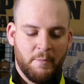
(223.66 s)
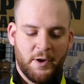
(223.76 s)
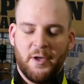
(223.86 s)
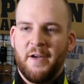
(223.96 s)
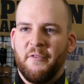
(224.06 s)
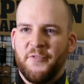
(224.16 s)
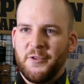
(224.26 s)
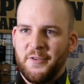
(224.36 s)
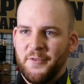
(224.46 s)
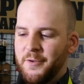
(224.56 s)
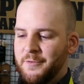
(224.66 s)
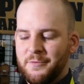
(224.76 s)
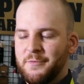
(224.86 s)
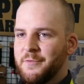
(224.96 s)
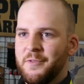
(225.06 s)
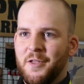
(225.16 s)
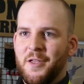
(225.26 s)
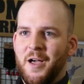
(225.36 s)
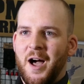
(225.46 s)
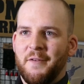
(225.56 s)
but it'll have a few different,
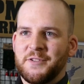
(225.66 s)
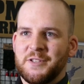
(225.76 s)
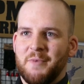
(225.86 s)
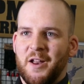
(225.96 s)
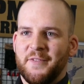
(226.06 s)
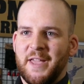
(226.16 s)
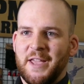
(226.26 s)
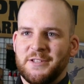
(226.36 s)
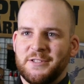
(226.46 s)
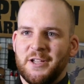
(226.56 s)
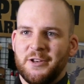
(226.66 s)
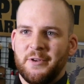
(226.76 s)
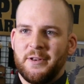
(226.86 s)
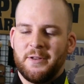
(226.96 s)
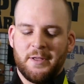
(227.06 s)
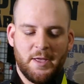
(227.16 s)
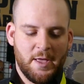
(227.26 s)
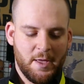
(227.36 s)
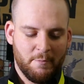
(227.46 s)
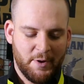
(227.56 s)
obviously, modifications done to it.
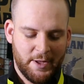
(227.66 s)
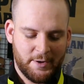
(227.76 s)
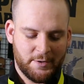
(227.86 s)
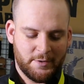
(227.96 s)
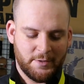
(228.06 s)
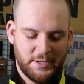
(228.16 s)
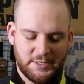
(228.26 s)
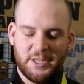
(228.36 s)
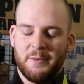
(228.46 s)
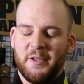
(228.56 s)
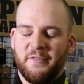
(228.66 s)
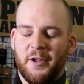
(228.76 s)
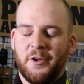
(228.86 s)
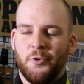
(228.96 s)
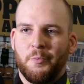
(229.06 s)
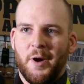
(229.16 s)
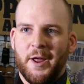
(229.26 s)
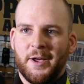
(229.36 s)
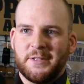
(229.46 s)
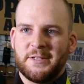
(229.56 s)
But this is going to be a very cool
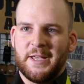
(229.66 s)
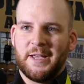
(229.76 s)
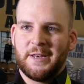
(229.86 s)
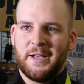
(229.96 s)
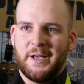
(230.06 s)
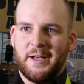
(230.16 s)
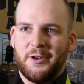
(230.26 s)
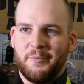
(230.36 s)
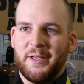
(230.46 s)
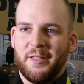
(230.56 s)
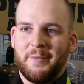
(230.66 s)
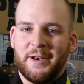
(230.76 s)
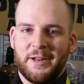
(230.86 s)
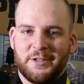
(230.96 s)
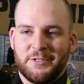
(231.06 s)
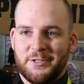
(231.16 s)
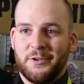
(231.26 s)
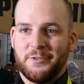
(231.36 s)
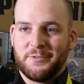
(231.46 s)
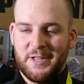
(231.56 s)
product, and it'll be a limited edition,
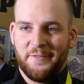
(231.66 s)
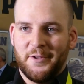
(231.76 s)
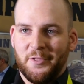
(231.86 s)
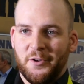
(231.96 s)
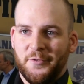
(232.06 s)
so definitely look